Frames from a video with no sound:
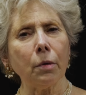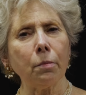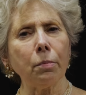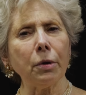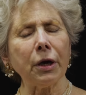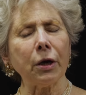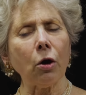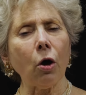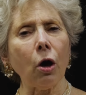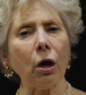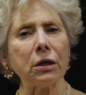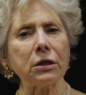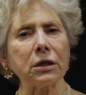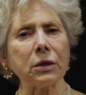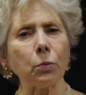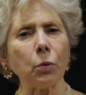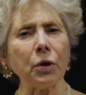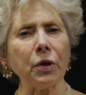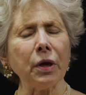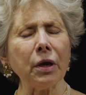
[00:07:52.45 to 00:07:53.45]

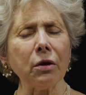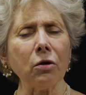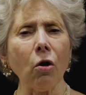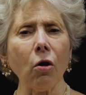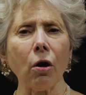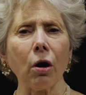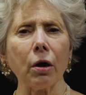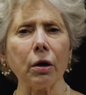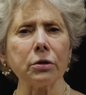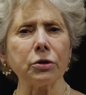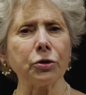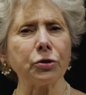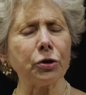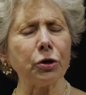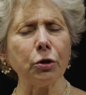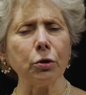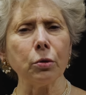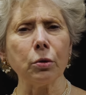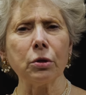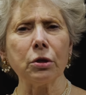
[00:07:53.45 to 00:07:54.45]
because within our
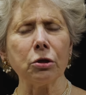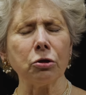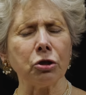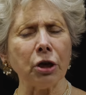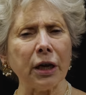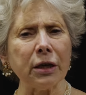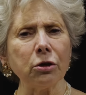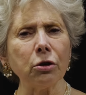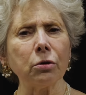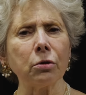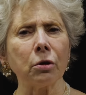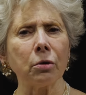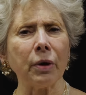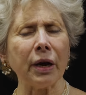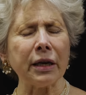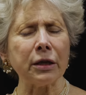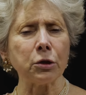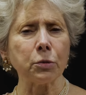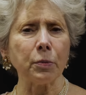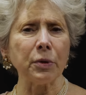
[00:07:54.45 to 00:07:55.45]
skewed gender
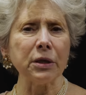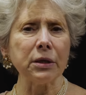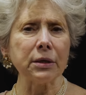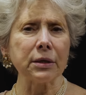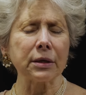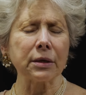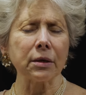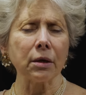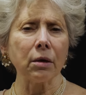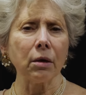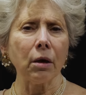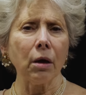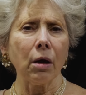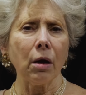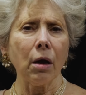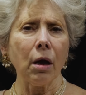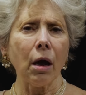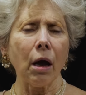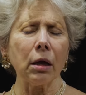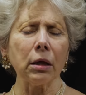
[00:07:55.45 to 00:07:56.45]
arrangements,
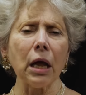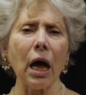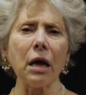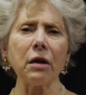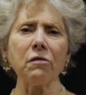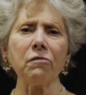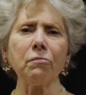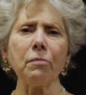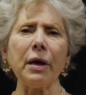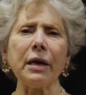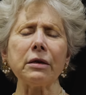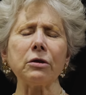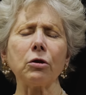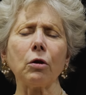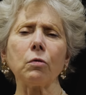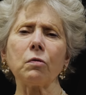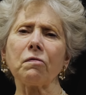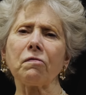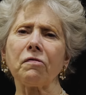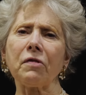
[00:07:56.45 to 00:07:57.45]
a lot of men
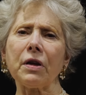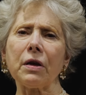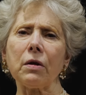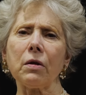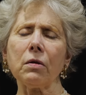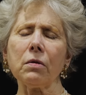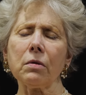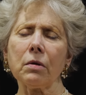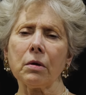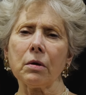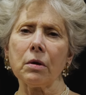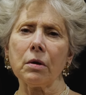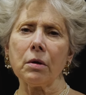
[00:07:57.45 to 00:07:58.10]
don't feel